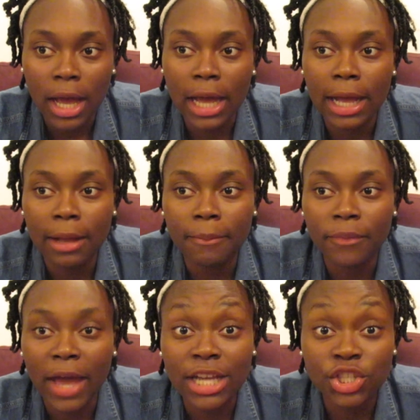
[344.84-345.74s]

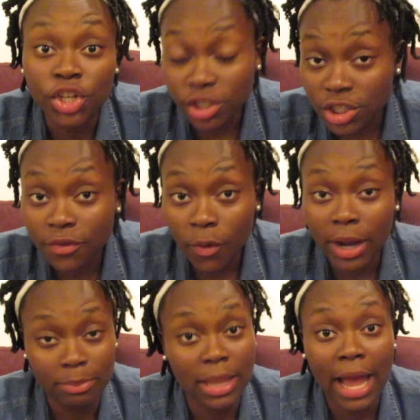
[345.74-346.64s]
I searched for
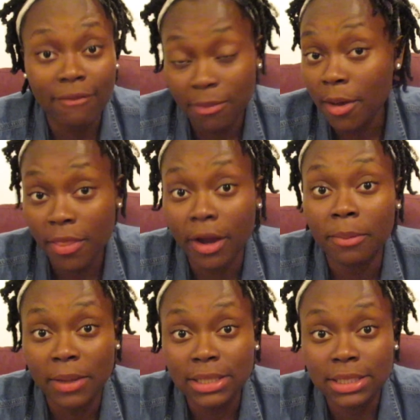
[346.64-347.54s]
a black female
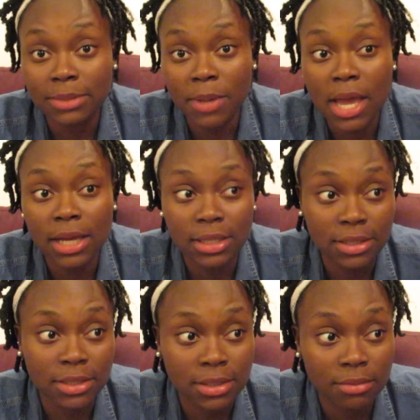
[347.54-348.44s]
therapist
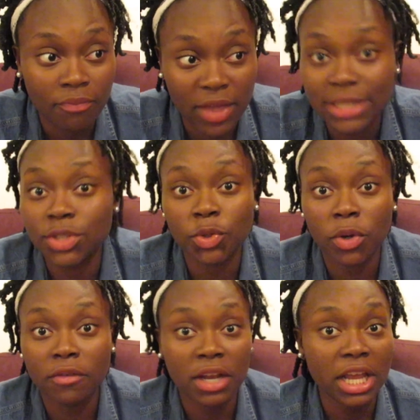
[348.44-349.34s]
because that's the
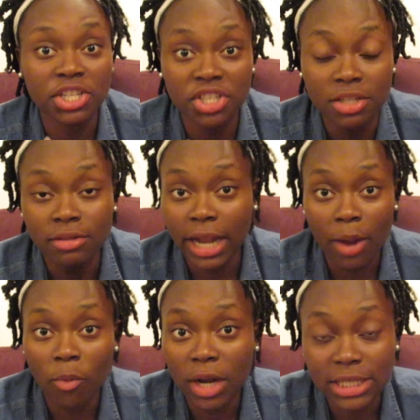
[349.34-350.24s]
sort of connection that
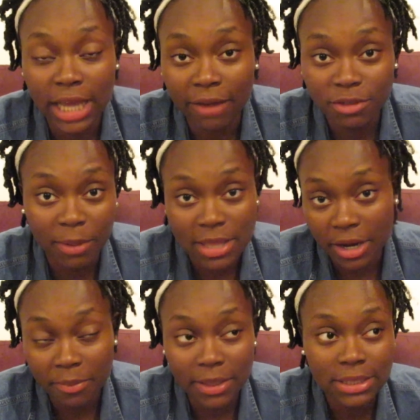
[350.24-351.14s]
I wanted to have to my
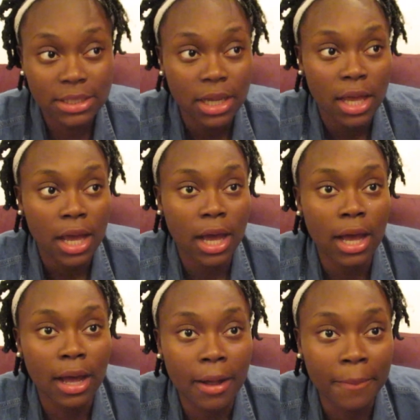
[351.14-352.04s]
therapist.
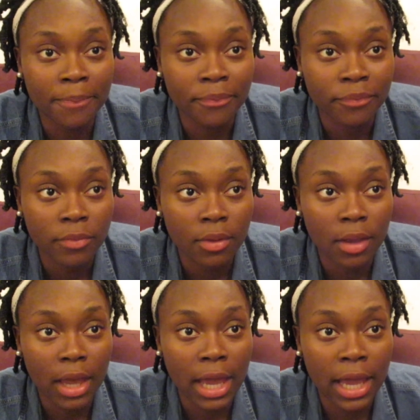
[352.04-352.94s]

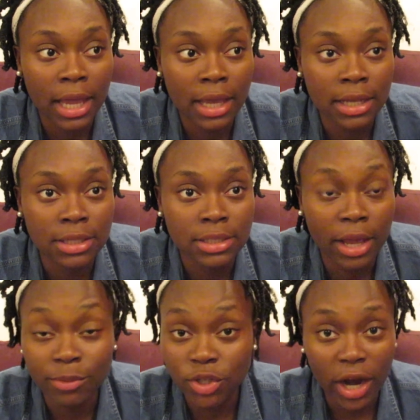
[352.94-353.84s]
And
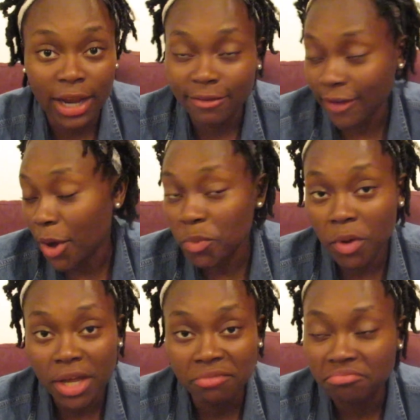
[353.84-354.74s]
it was great. Found
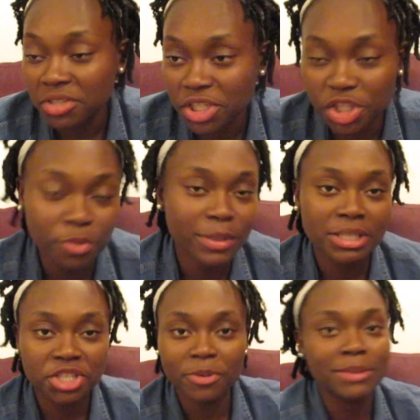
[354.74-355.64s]
one. She
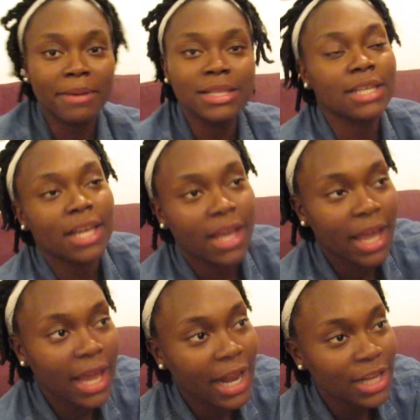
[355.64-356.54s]
was amazing.
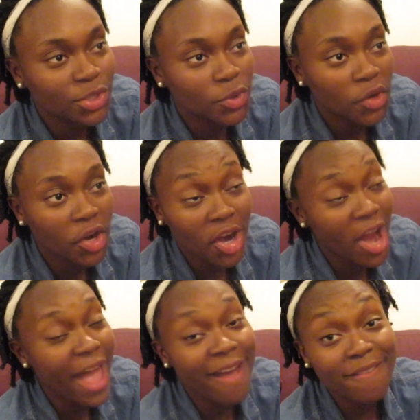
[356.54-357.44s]
And I told
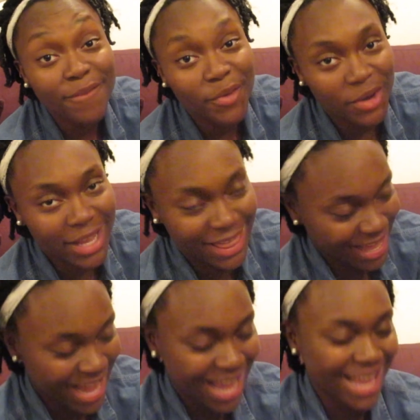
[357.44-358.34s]
her
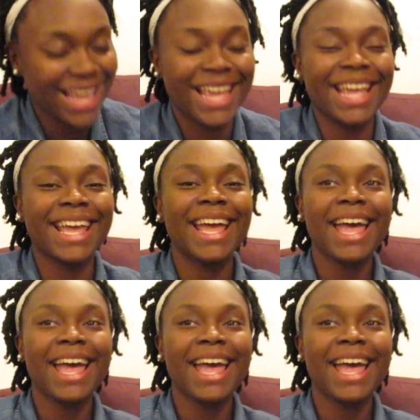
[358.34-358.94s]
everything.